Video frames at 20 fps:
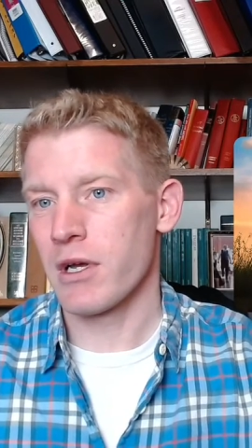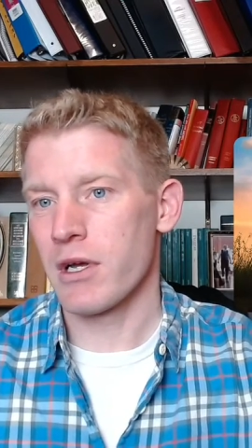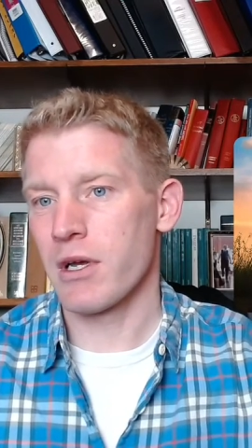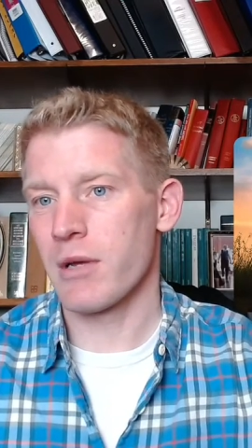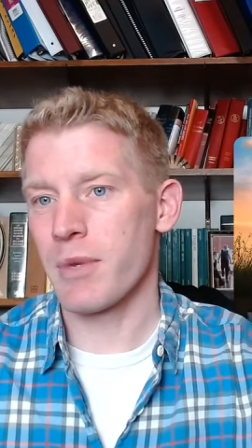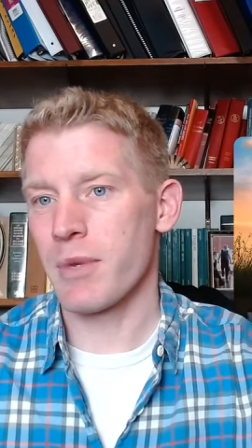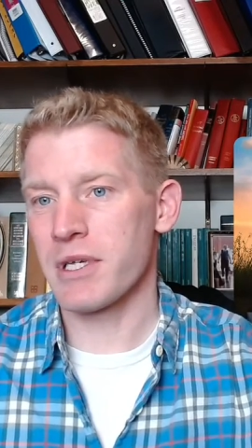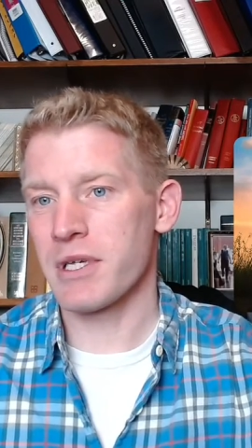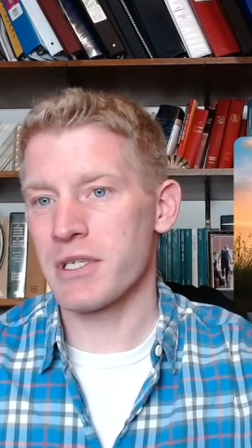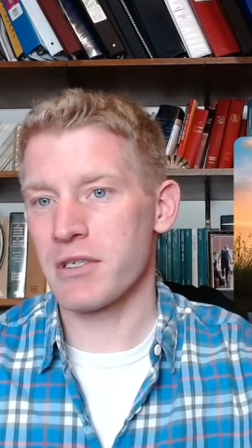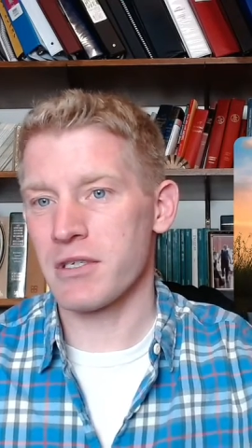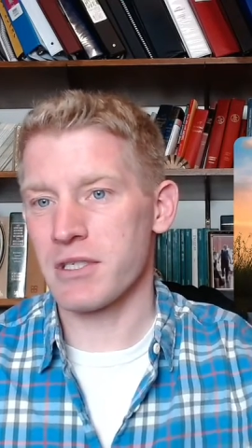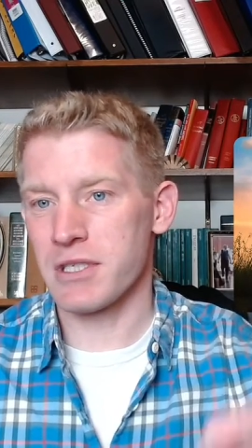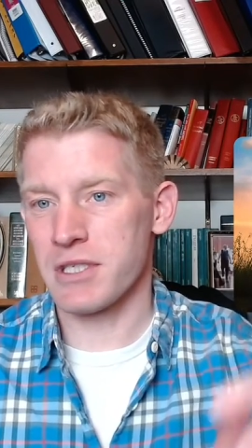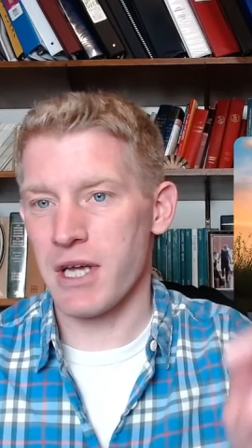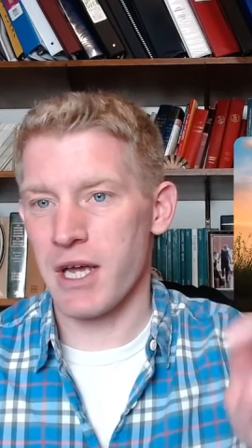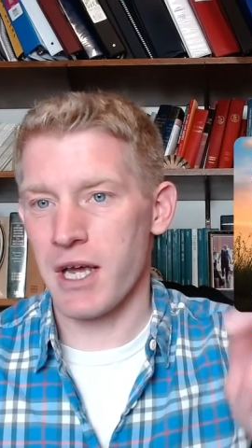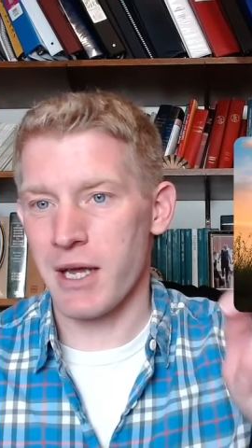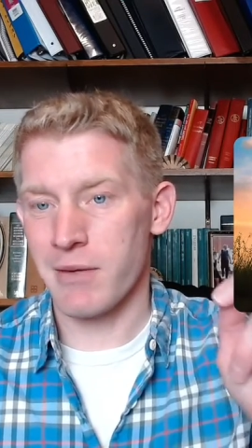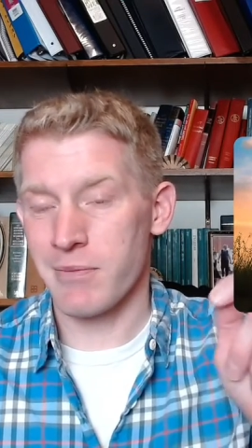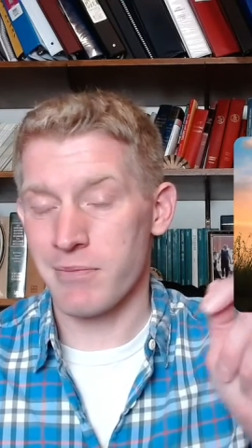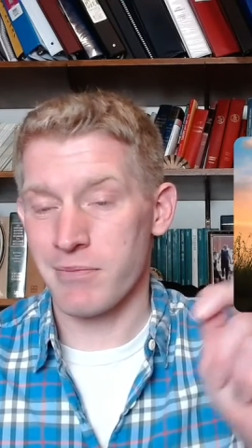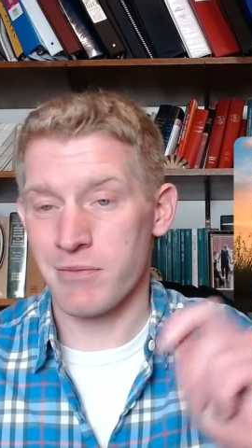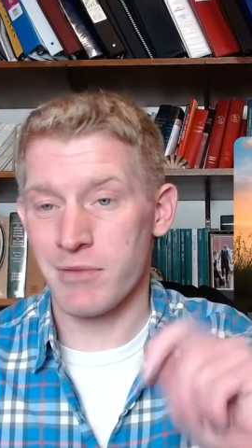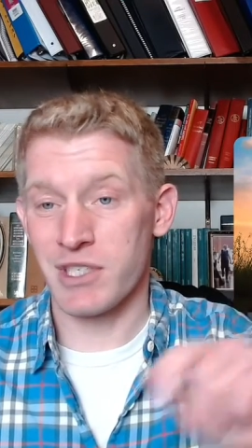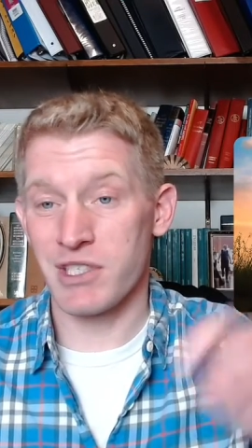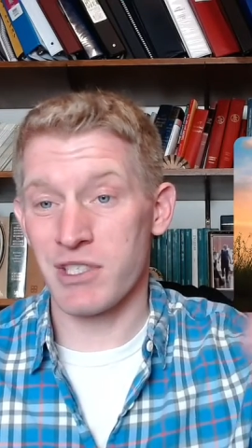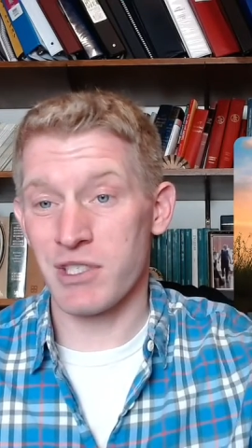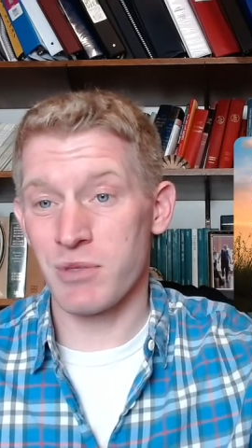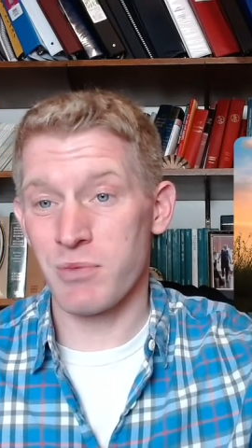and basically say,
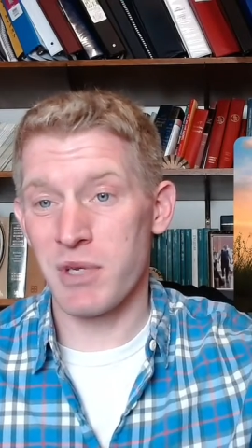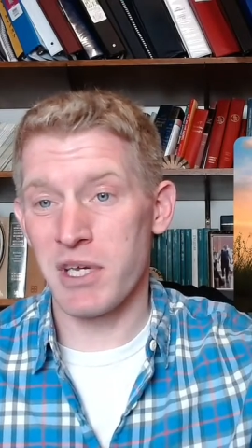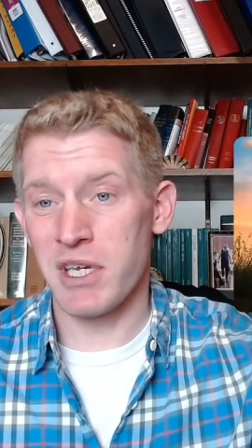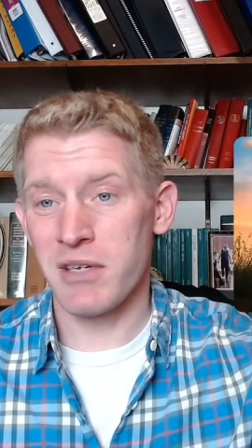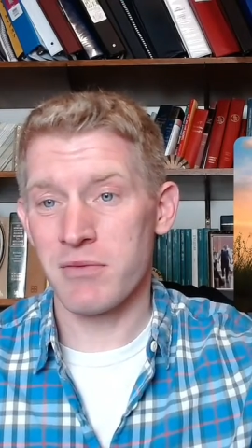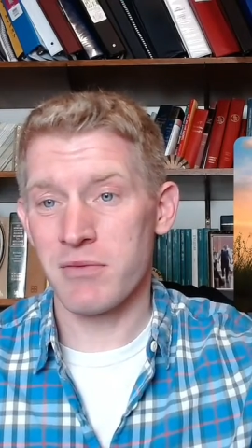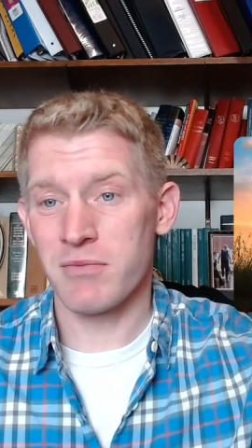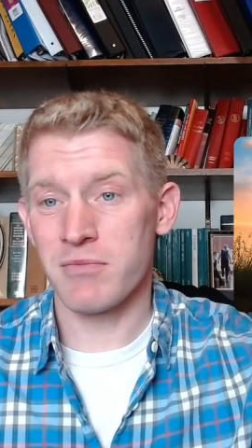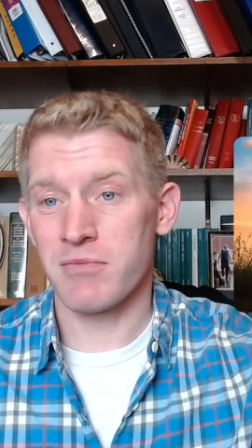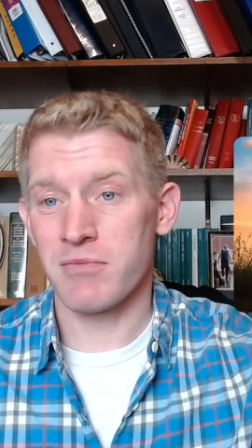this is me.